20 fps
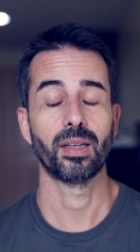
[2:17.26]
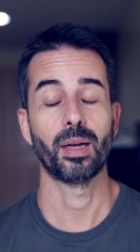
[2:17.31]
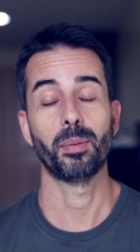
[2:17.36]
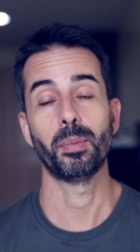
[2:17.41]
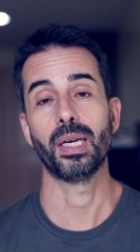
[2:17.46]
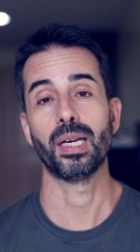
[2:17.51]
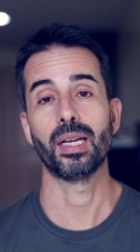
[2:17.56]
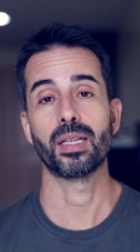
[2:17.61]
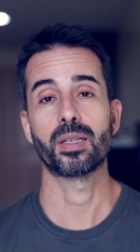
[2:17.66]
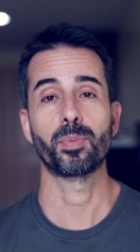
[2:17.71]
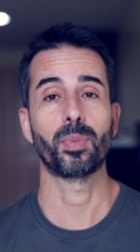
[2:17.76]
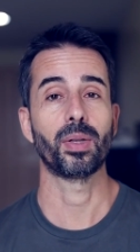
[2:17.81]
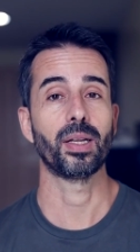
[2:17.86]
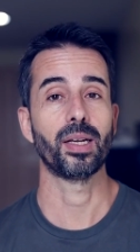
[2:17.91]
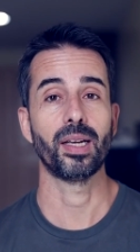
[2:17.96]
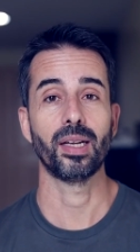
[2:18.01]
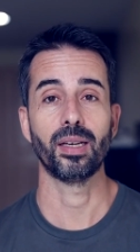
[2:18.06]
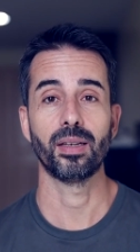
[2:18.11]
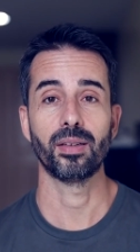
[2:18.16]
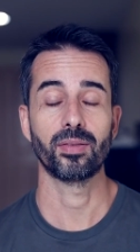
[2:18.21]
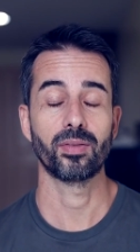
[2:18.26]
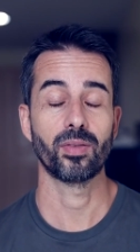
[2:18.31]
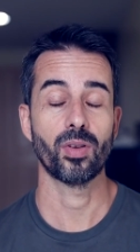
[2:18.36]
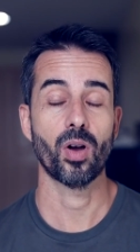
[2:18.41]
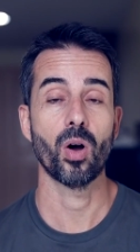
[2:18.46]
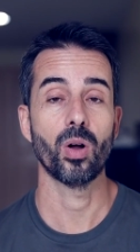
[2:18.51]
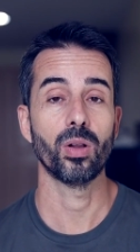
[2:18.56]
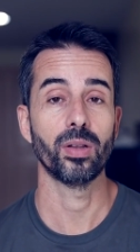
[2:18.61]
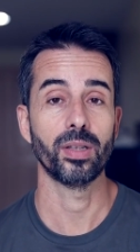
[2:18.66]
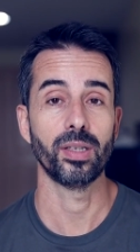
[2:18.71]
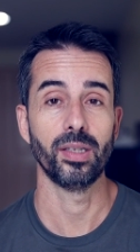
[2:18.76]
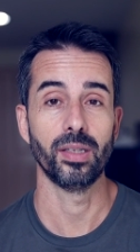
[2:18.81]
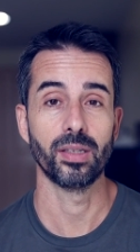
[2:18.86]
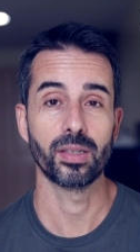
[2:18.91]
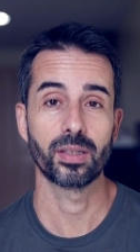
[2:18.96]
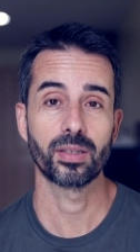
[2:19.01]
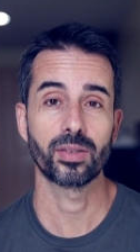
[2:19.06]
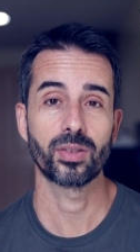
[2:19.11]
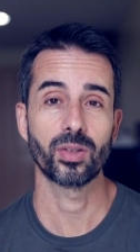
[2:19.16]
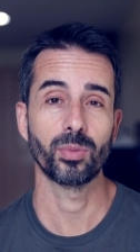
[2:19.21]
I mean, that's plain all it is.
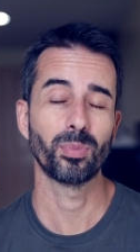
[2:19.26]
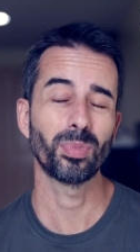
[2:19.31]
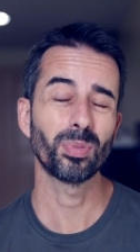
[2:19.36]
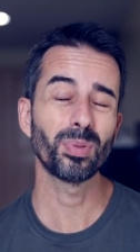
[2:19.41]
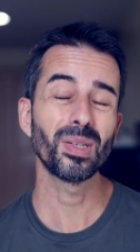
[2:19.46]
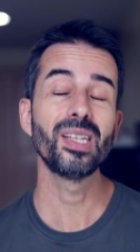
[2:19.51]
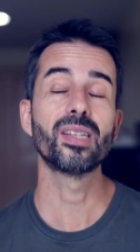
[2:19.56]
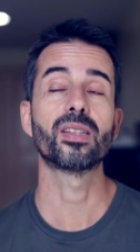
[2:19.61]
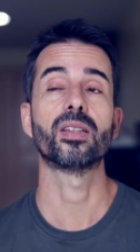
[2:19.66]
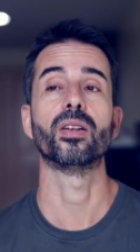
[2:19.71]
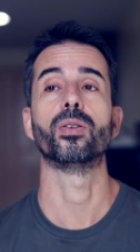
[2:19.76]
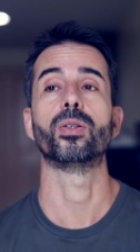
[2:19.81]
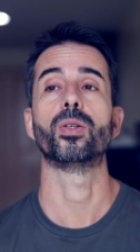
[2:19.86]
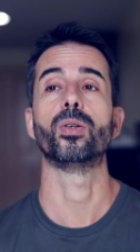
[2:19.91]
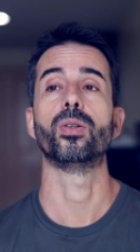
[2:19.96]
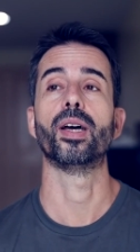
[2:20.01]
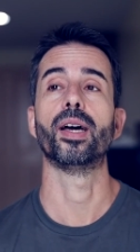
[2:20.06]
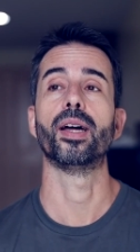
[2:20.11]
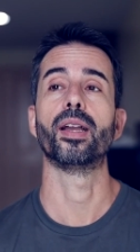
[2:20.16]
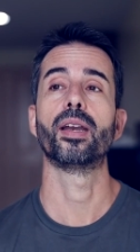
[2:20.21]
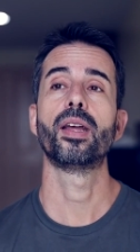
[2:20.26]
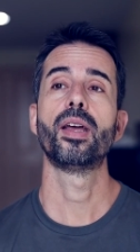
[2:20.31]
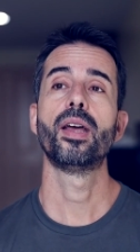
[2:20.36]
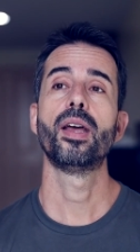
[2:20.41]
So please don't do that.